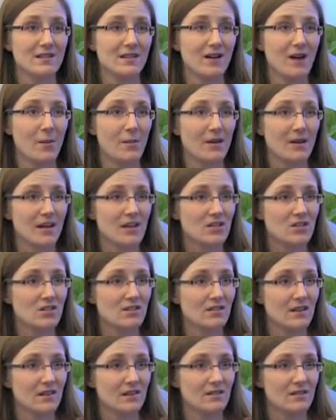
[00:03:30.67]

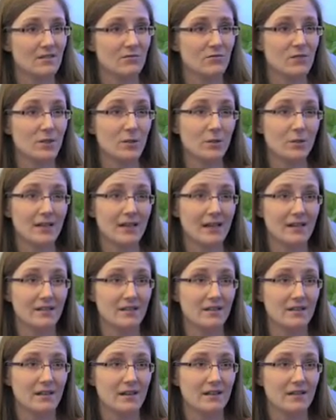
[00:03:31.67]
accommodations as frequently
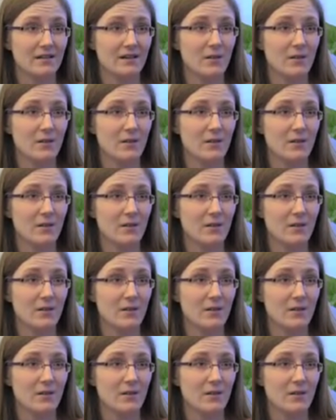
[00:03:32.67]
as